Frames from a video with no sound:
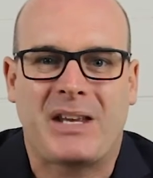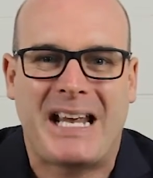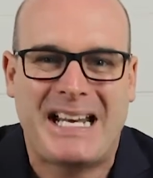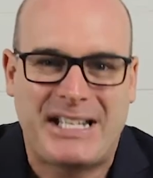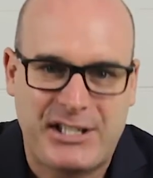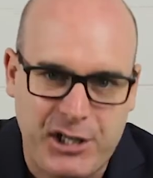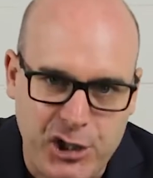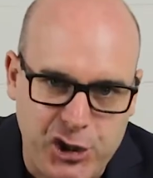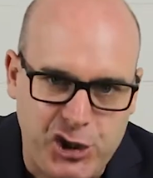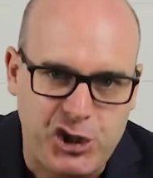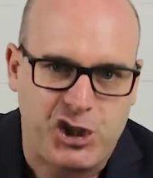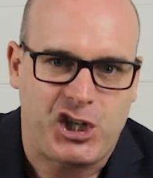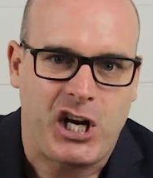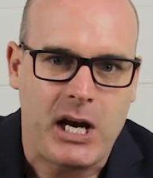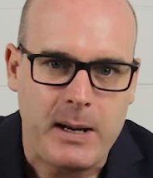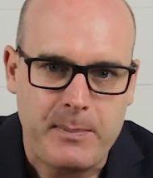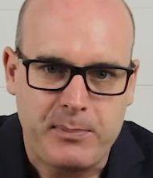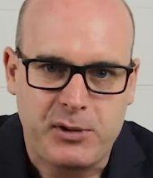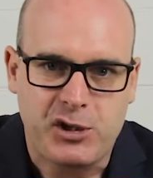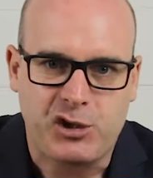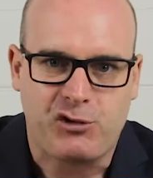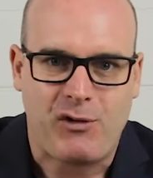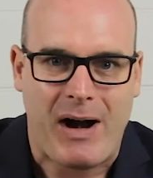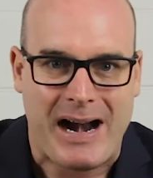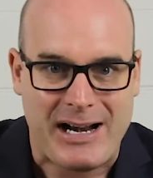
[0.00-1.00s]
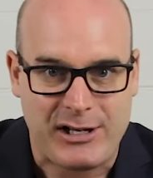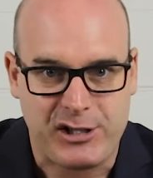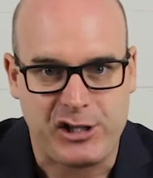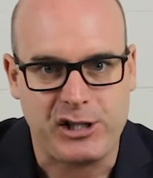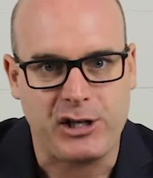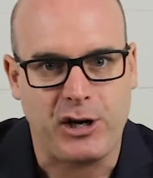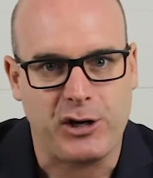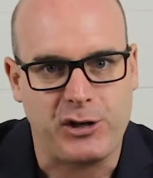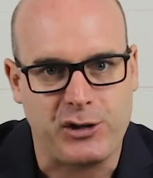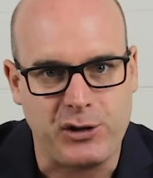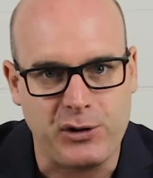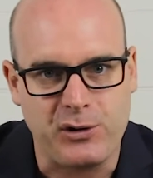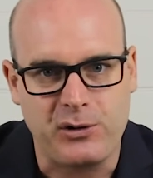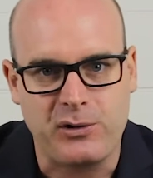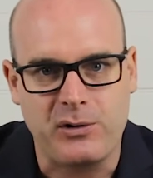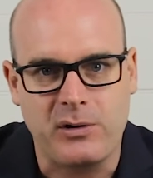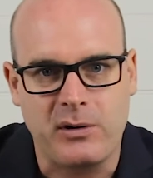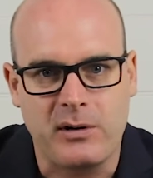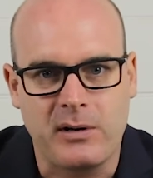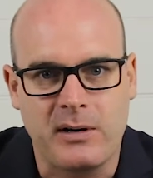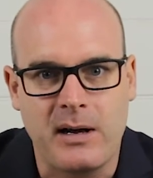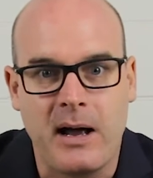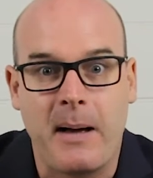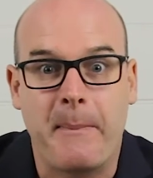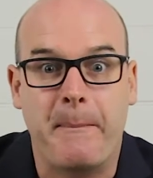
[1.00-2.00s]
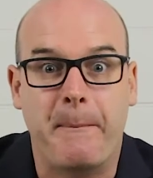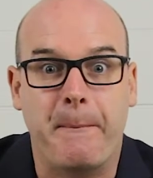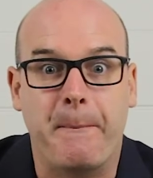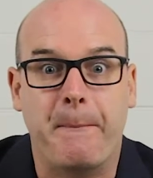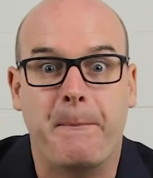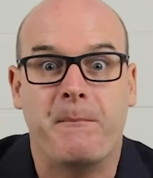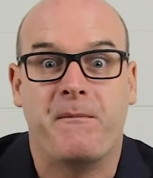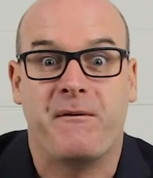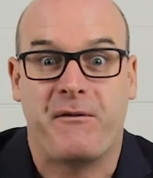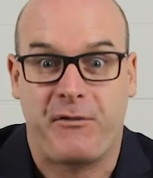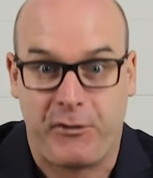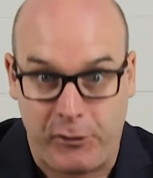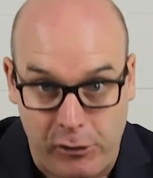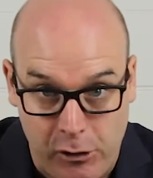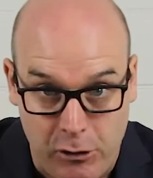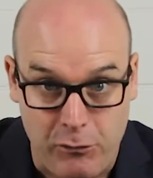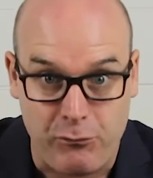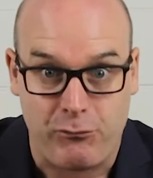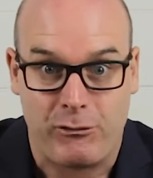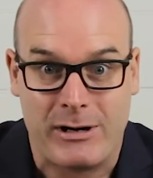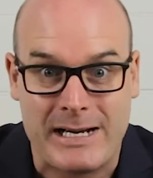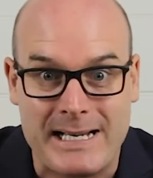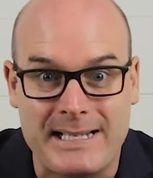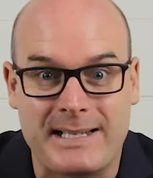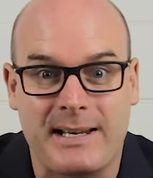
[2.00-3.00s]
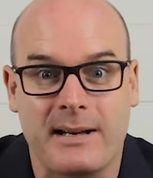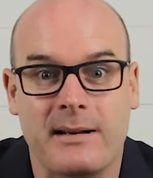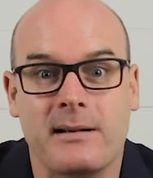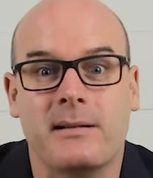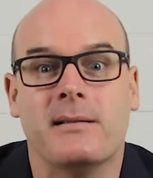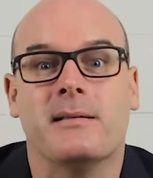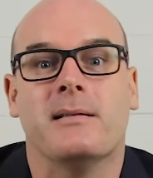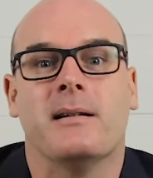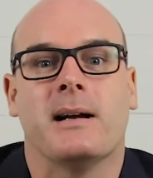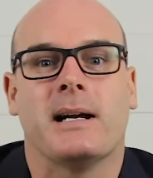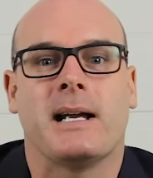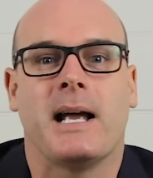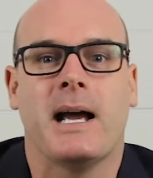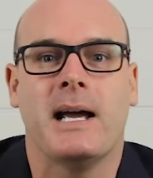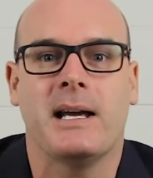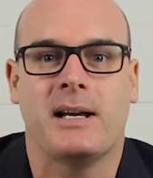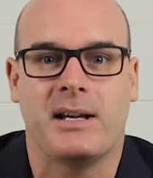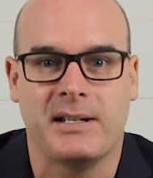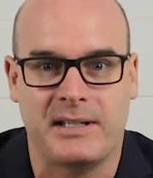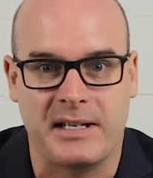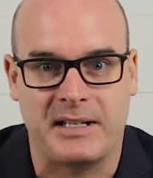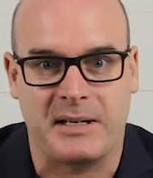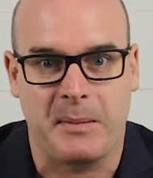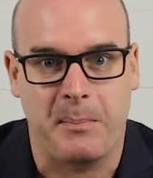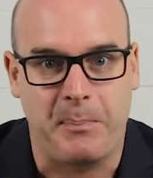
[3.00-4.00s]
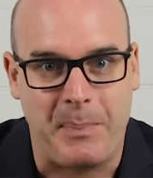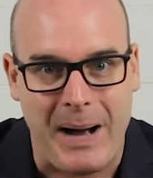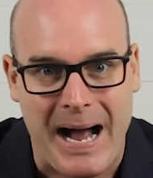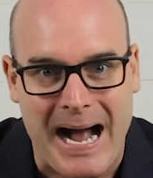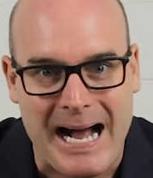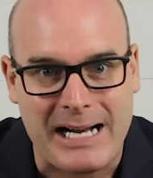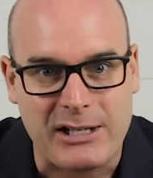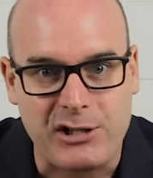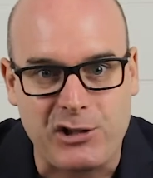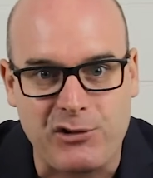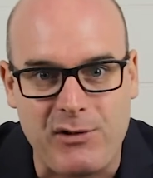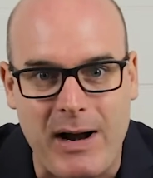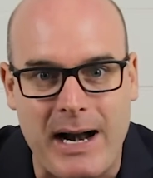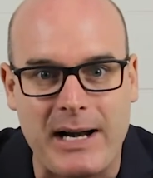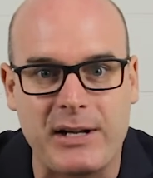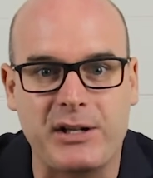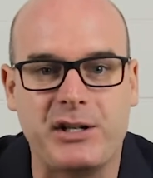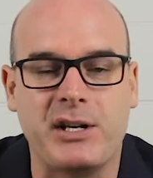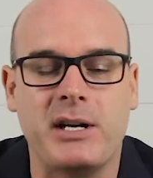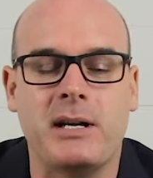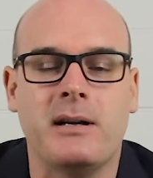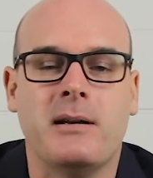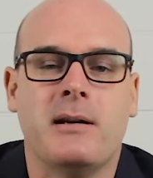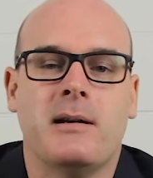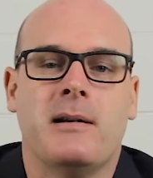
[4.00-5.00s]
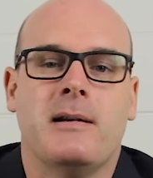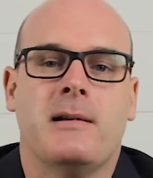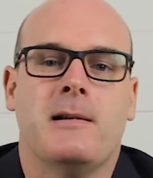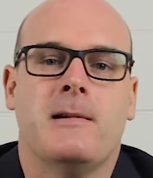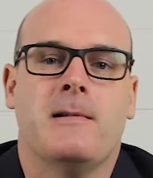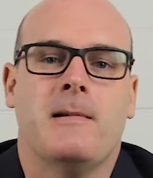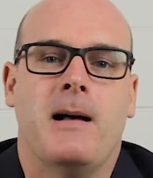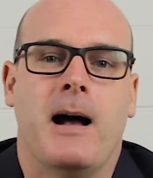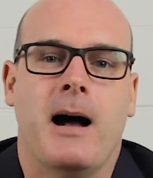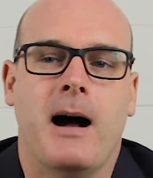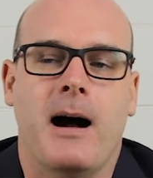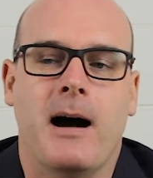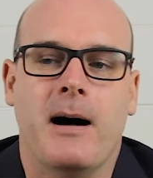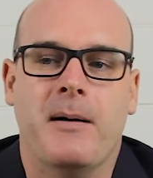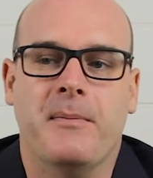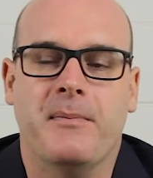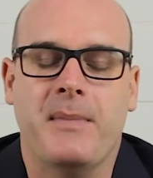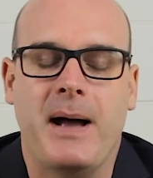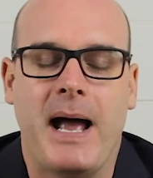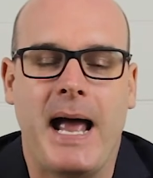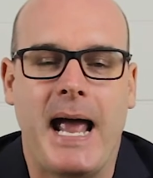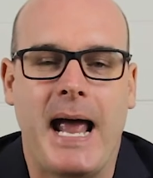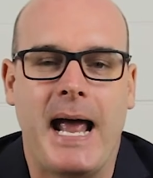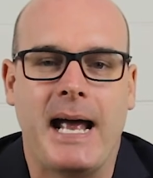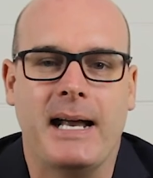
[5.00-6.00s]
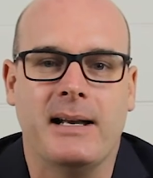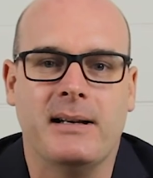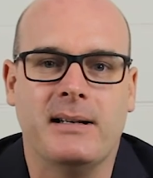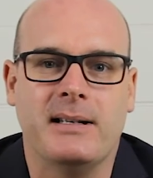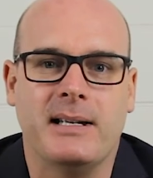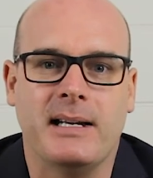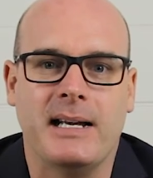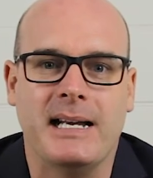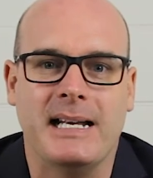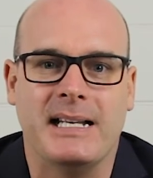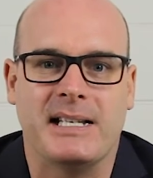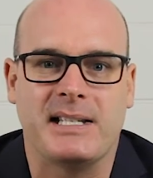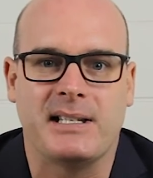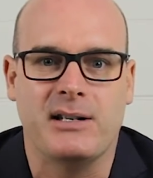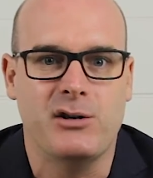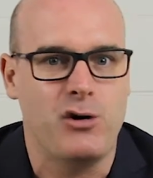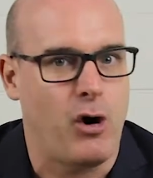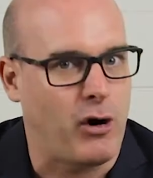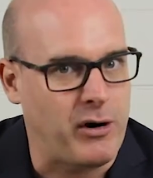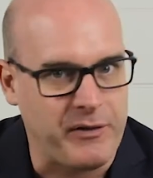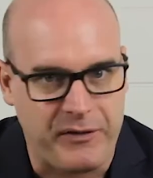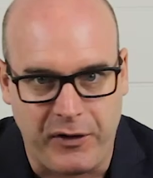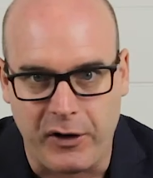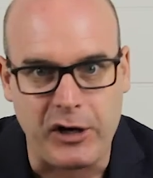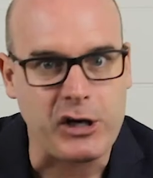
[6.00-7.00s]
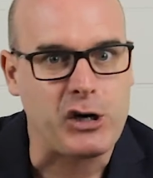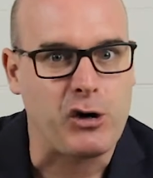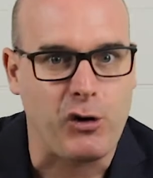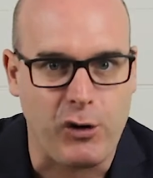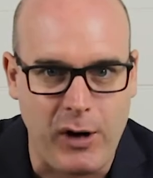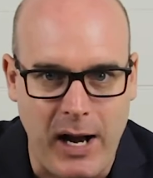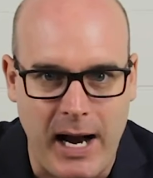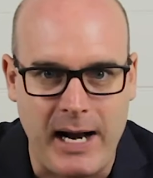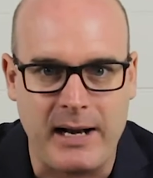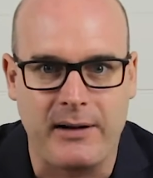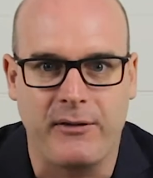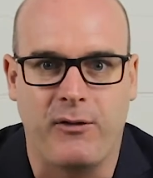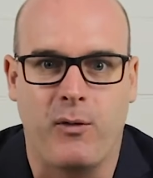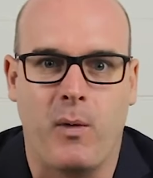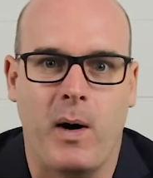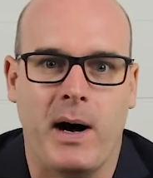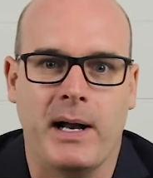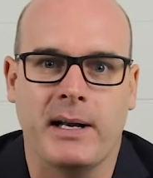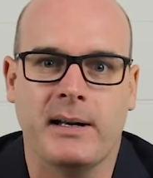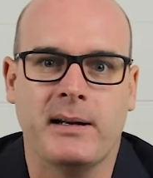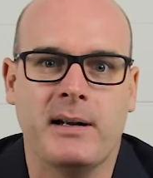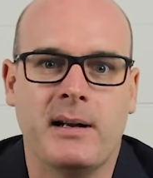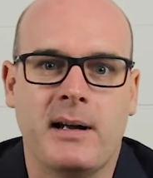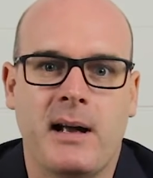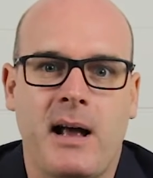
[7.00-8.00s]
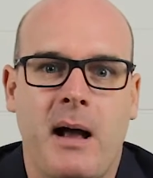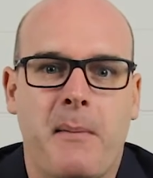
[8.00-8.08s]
It's a cheap strategy to do for a reason, okay? Because it's a bad strategy and it's not a very creative one.